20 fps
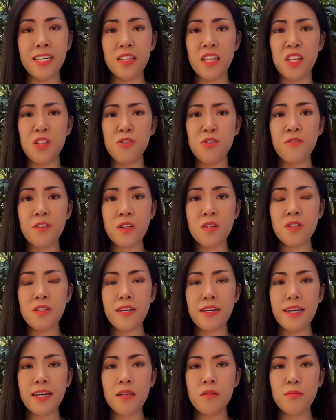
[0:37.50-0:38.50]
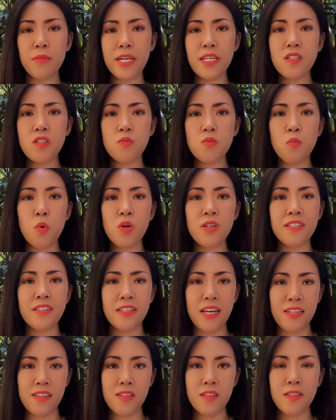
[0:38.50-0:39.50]
another field, it makes more
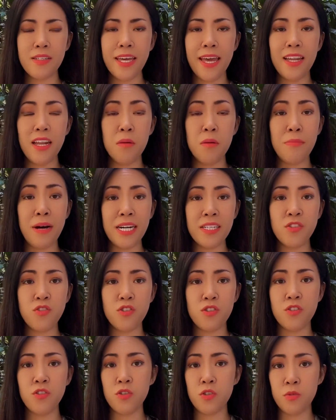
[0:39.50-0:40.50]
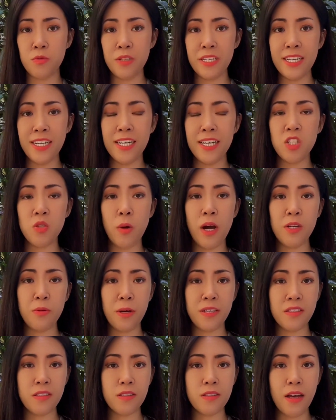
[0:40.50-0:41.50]
sense to get a master's degree in
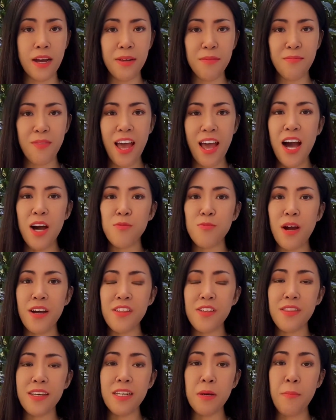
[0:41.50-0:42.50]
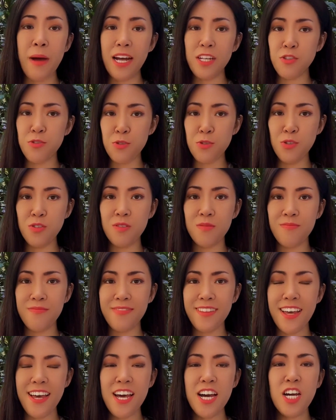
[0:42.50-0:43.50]
UI/UX design rather than a bachelor's.
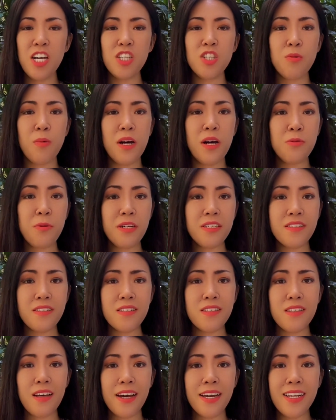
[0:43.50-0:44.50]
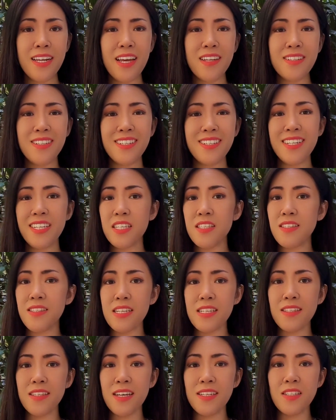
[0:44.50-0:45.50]
UI/UX design didn't
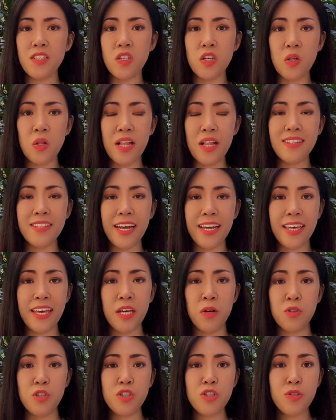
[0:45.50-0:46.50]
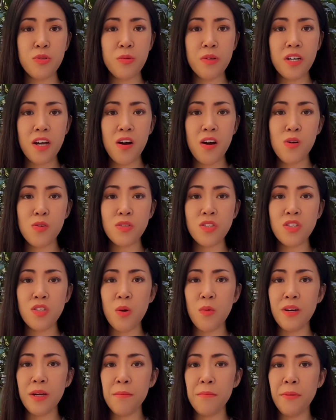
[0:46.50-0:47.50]
exist until a decade or two ago,
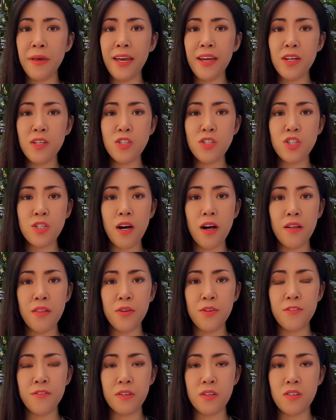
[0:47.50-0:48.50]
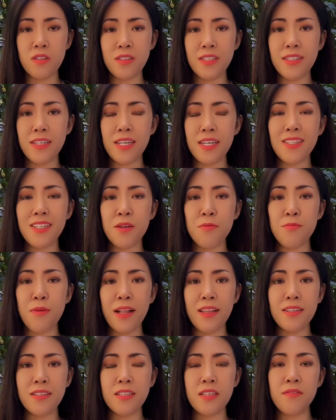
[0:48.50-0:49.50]
so compared to other fields, it's a
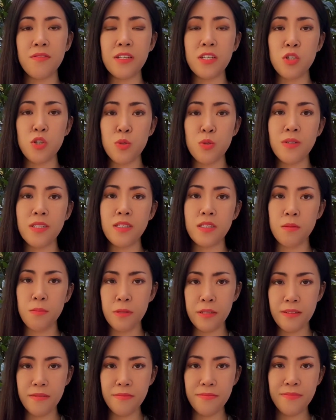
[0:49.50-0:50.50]
relatively new discipline.